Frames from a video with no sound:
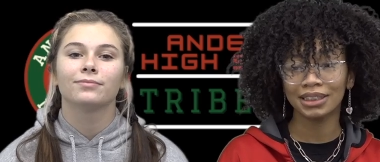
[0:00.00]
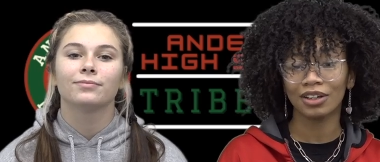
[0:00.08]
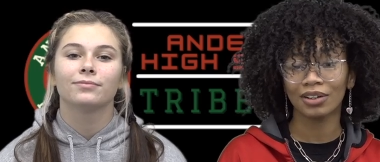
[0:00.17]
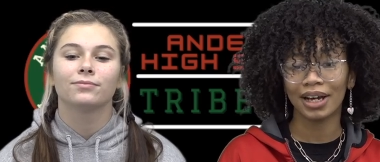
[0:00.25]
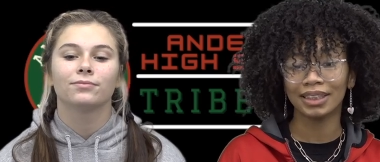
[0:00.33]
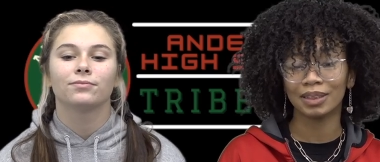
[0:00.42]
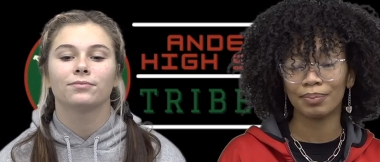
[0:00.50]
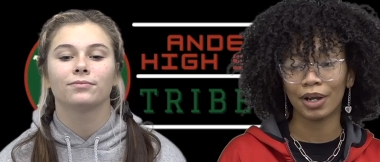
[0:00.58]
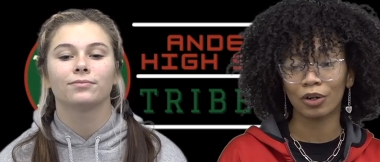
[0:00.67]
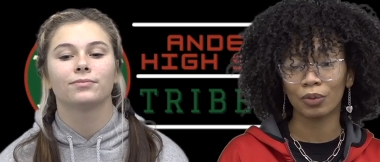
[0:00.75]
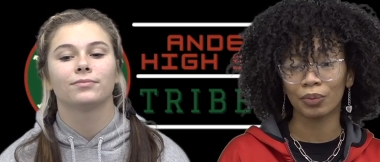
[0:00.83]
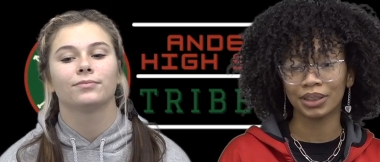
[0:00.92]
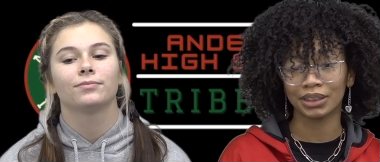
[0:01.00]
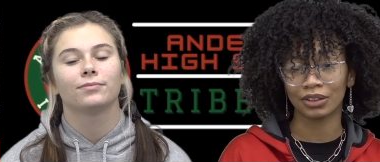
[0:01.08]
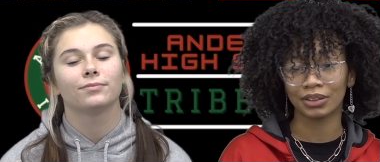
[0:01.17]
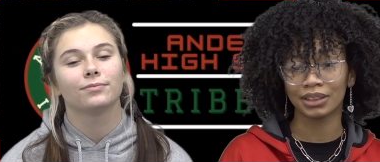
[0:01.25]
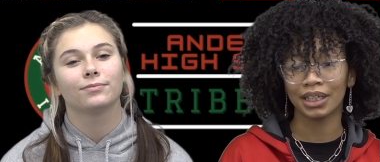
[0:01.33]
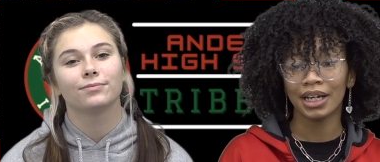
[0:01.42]
Speaker 1: cell lines in medical
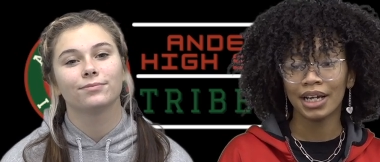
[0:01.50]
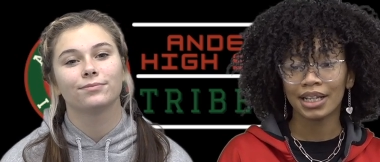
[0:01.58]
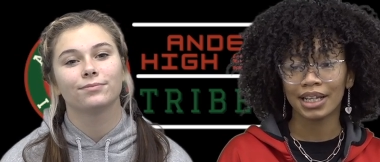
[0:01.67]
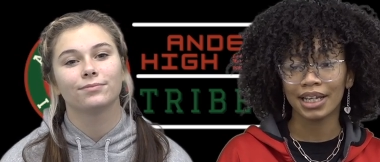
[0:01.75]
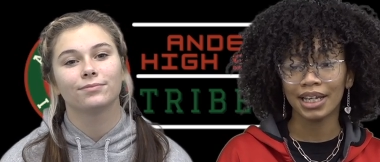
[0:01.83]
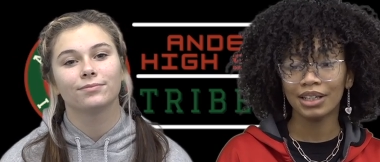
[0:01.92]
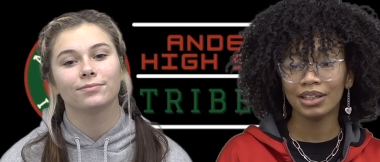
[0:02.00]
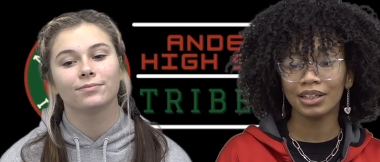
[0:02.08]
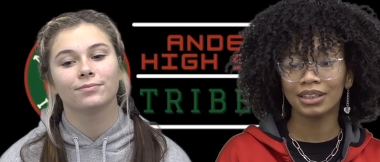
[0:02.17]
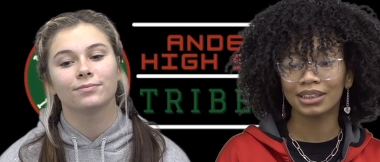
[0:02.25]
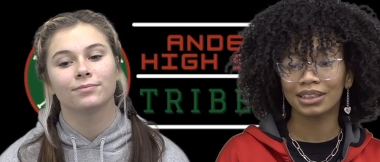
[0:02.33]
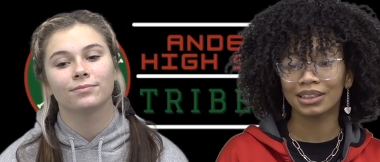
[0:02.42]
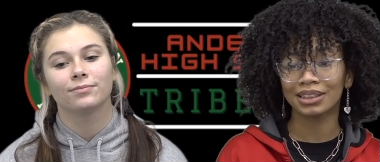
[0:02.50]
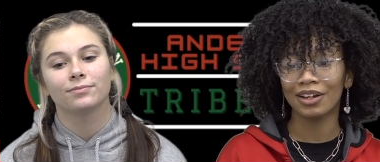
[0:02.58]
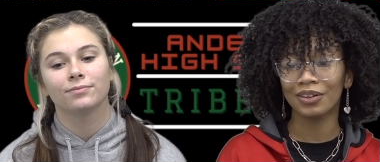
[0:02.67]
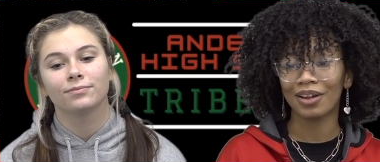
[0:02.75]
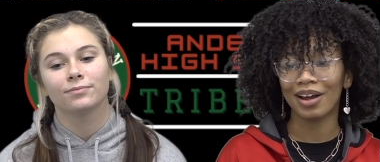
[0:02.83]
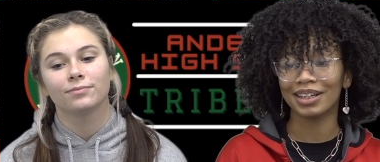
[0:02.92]
research. The HeLa
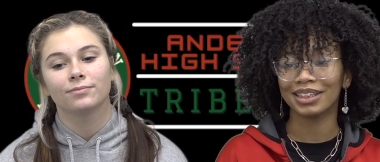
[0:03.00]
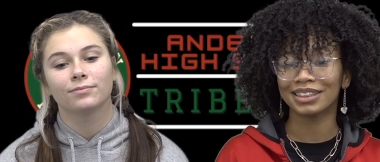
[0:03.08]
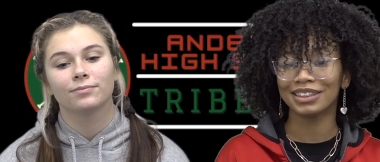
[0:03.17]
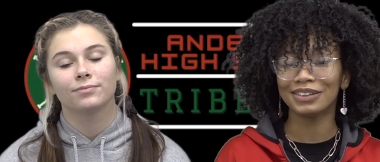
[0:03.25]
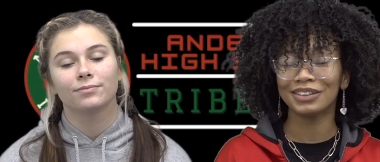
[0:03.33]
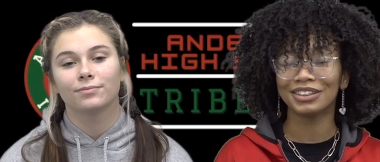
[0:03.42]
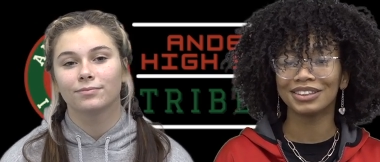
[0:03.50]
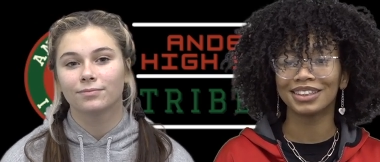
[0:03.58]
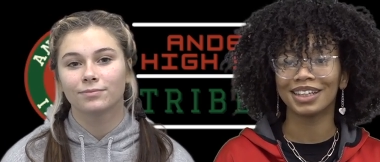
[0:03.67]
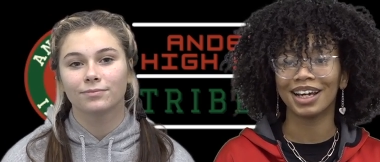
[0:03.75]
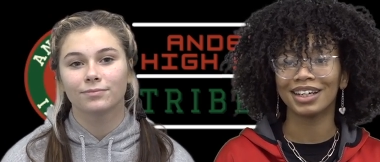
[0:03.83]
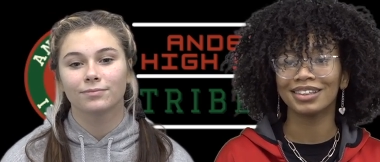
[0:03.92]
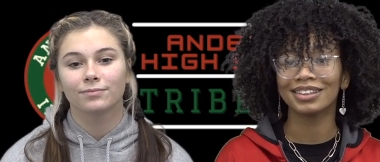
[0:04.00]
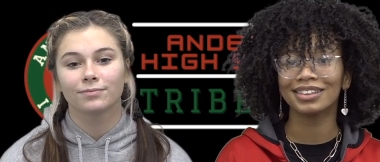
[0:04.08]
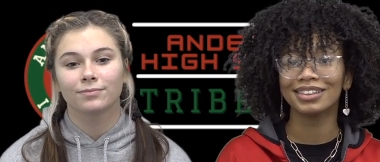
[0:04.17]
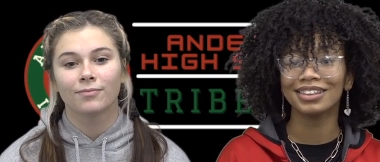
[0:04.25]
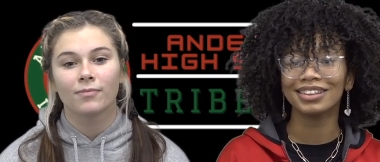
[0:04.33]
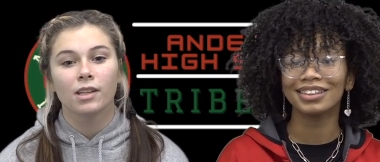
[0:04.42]
cell line is still used today.
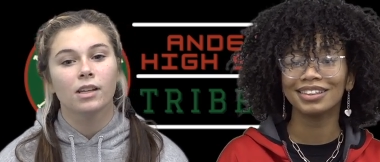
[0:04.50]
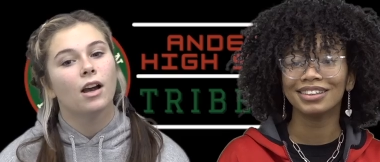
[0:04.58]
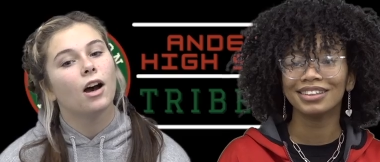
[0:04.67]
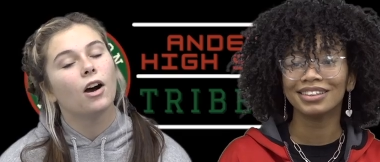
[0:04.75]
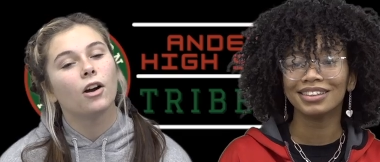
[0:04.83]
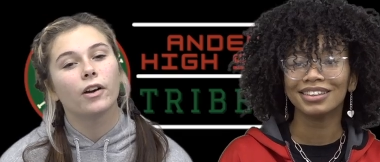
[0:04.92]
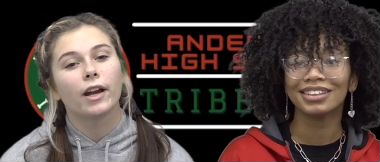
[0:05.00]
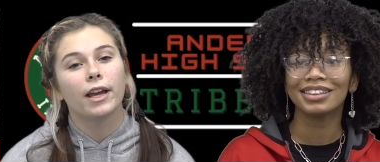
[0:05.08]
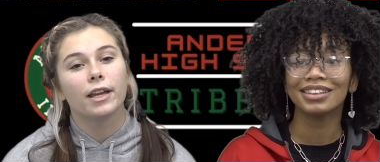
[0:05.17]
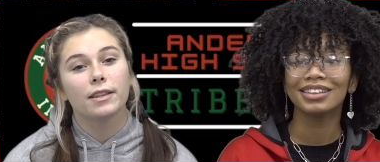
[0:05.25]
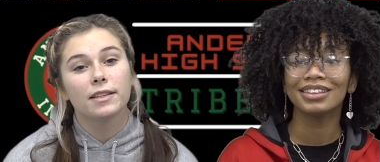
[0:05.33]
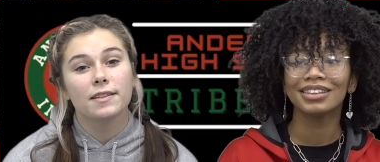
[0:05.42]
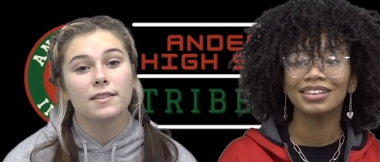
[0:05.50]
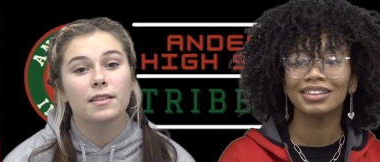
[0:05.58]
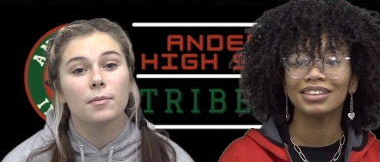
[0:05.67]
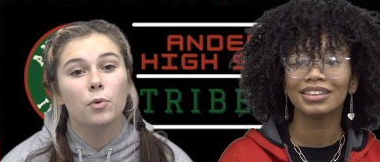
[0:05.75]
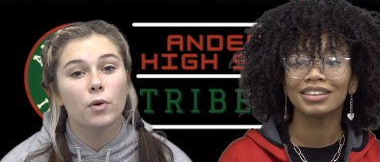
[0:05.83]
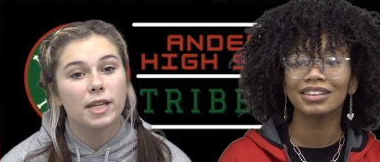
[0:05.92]
Speaker 2: All right, this is
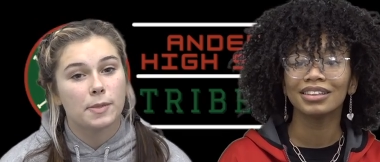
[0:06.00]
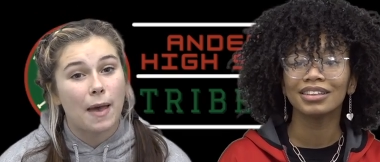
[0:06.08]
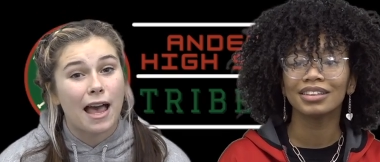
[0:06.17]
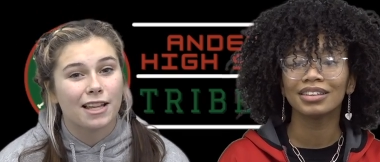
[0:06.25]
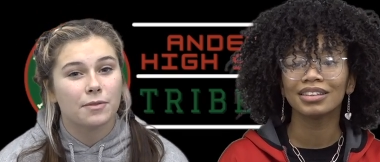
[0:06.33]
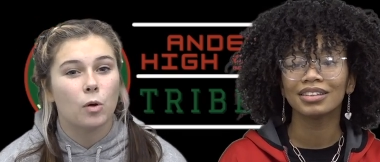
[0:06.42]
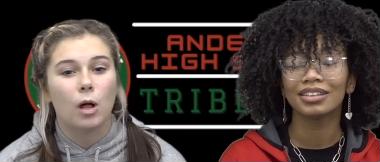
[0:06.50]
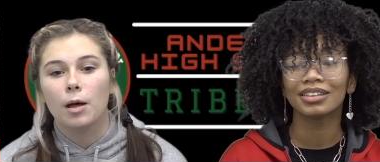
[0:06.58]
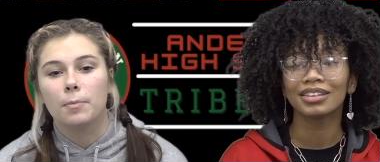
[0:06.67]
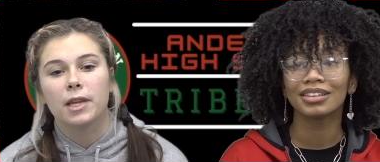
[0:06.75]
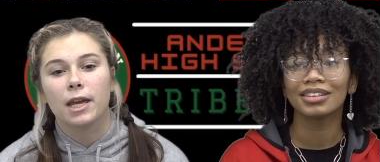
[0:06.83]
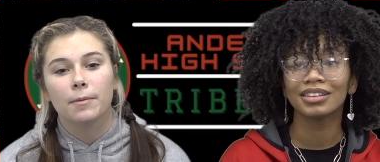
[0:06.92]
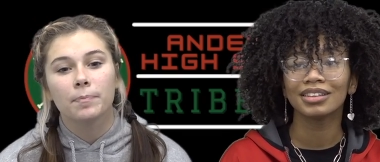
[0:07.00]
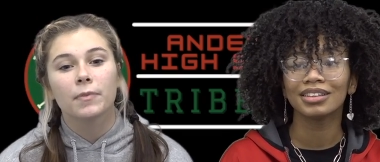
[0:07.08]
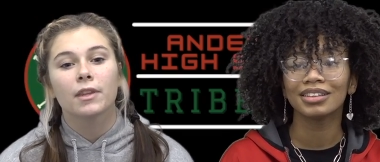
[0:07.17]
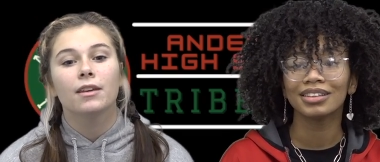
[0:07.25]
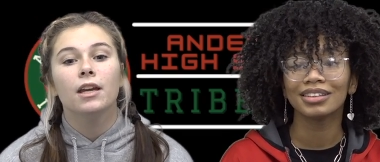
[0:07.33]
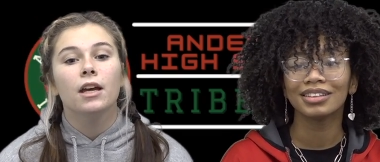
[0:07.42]
a boys basketball update.
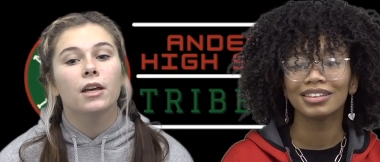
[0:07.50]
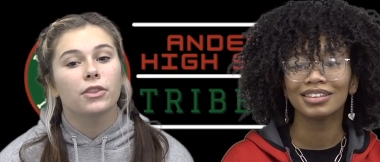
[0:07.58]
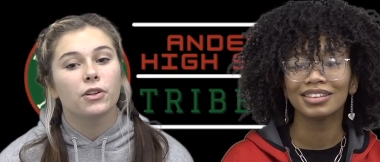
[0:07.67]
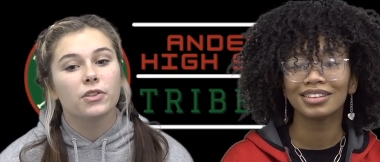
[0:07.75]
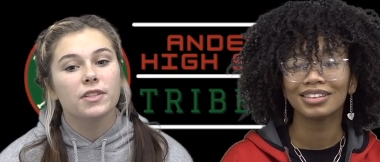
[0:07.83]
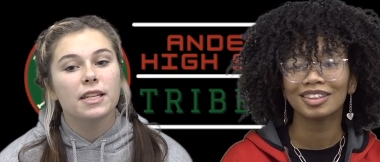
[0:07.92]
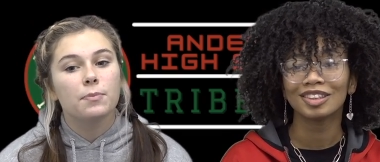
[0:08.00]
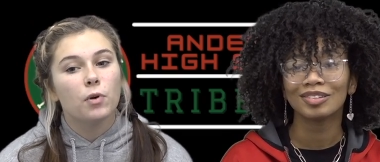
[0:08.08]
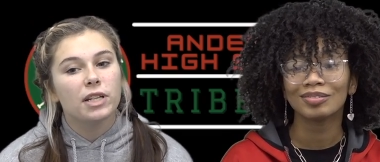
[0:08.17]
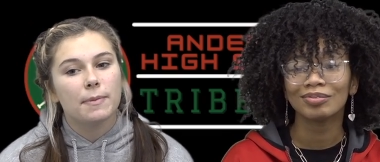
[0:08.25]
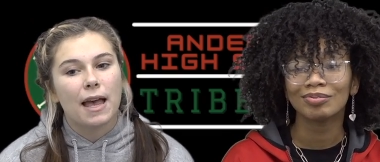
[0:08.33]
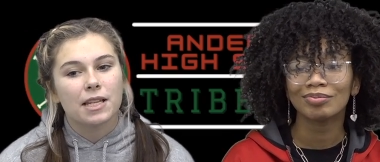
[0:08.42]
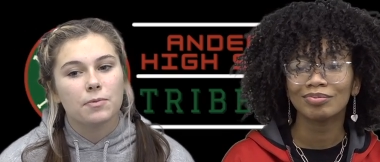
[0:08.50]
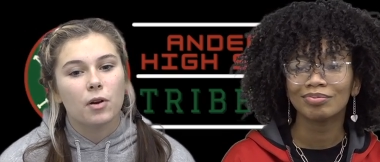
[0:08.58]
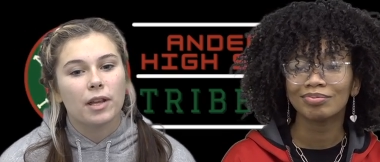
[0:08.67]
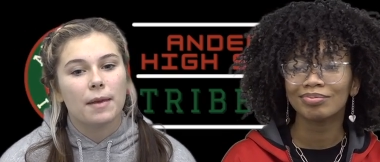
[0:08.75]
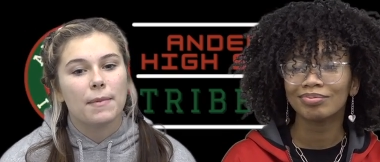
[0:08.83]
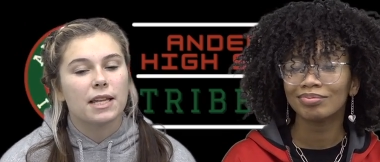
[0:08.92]
Thursday's boys
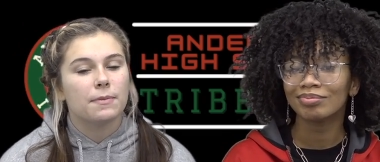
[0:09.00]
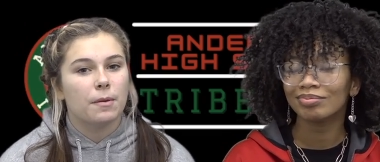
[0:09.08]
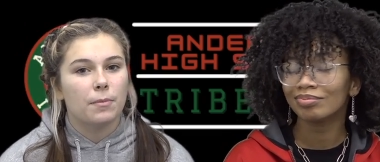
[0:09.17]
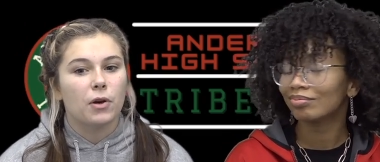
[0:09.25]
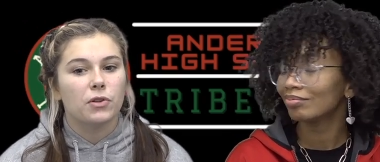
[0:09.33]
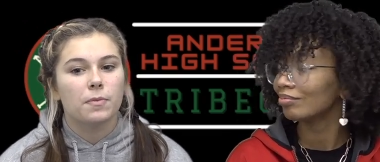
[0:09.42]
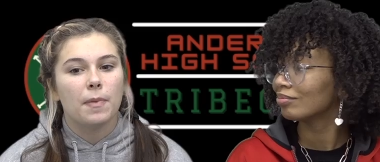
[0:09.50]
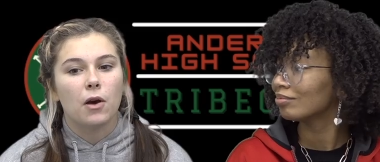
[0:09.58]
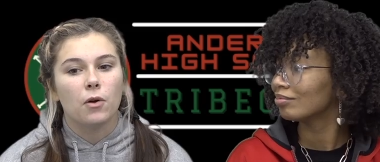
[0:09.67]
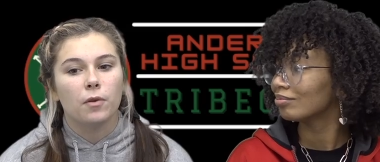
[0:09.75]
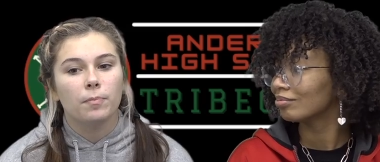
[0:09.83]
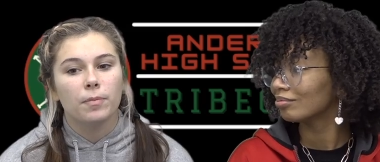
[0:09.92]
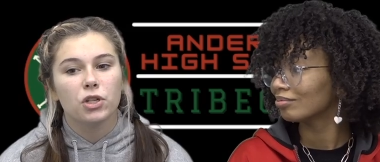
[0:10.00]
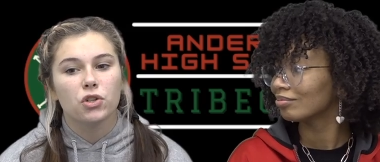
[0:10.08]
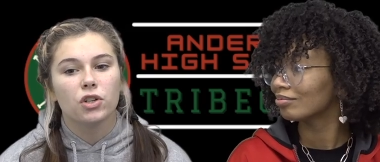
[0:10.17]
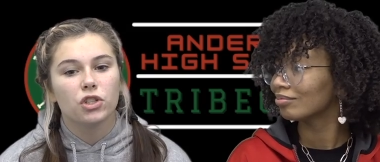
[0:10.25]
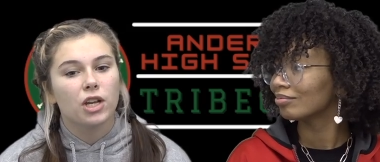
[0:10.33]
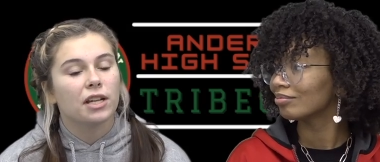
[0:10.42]
basketball game has been postponed. Be sure
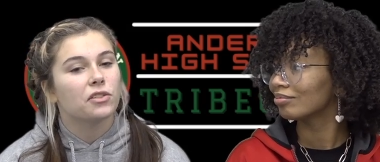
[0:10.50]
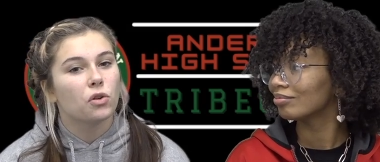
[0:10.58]
to check